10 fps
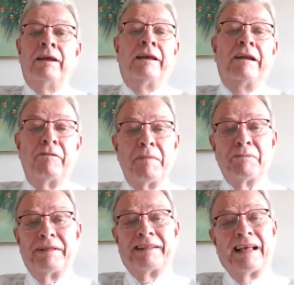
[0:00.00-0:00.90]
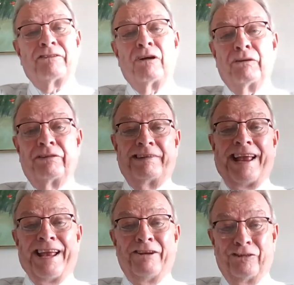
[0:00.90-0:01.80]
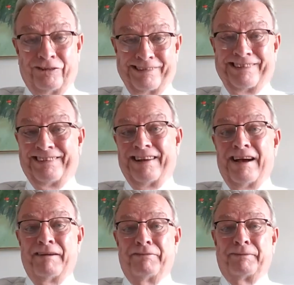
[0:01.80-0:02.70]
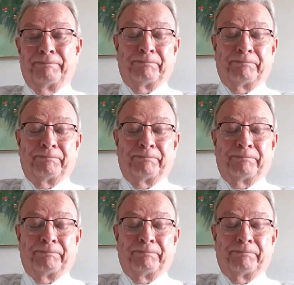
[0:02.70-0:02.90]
You got to remember that that's all staged stuff.